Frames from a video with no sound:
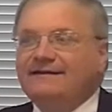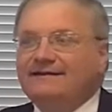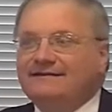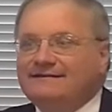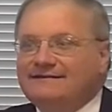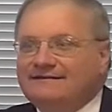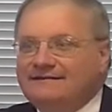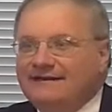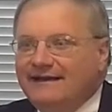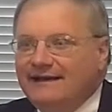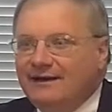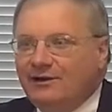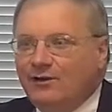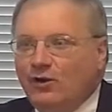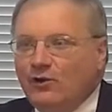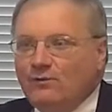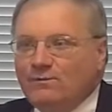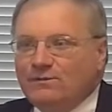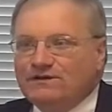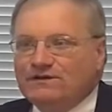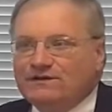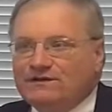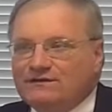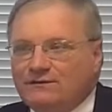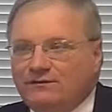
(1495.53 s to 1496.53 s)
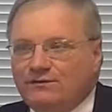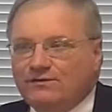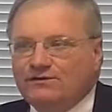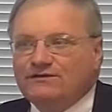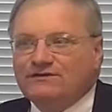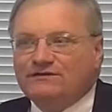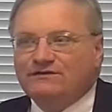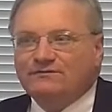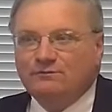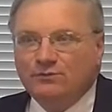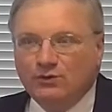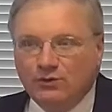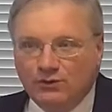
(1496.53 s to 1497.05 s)
saying open
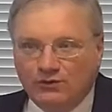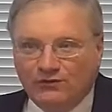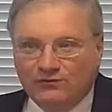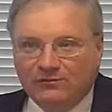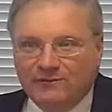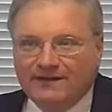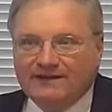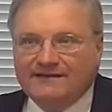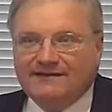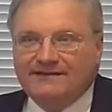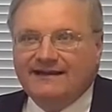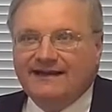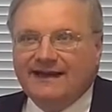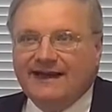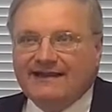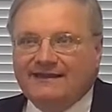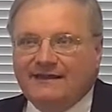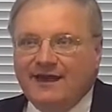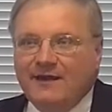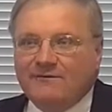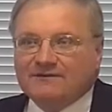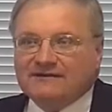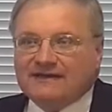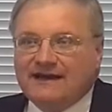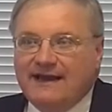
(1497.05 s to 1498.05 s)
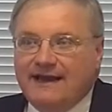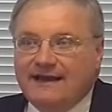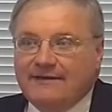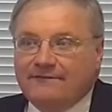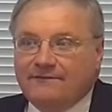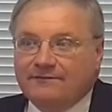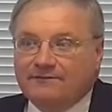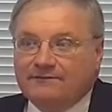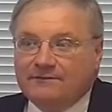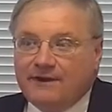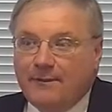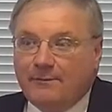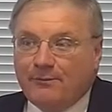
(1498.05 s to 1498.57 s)
source movement. And I thought it was kind of
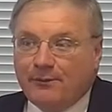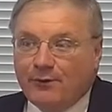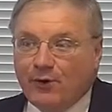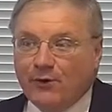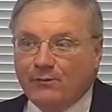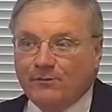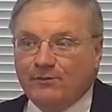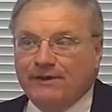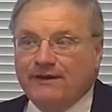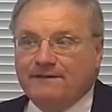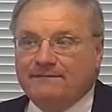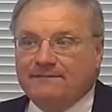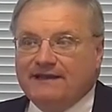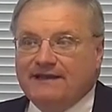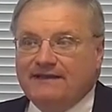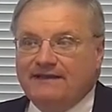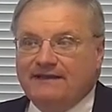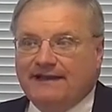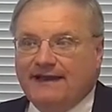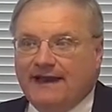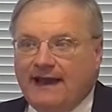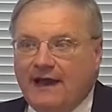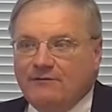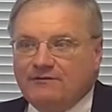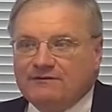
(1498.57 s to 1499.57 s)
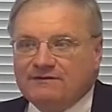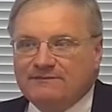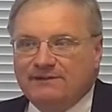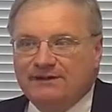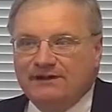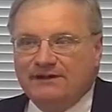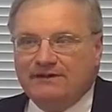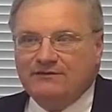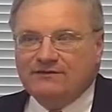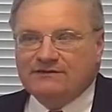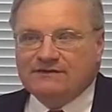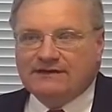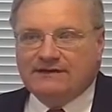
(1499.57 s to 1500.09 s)
appropriate that the cow was
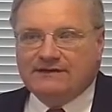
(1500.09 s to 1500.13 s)
being used